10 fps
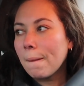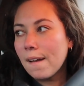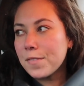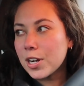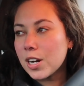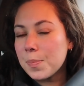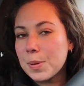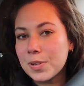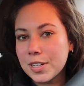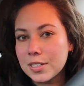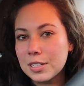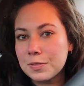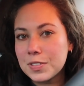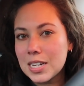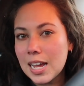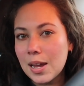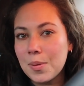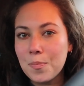I figured I'd be productive today.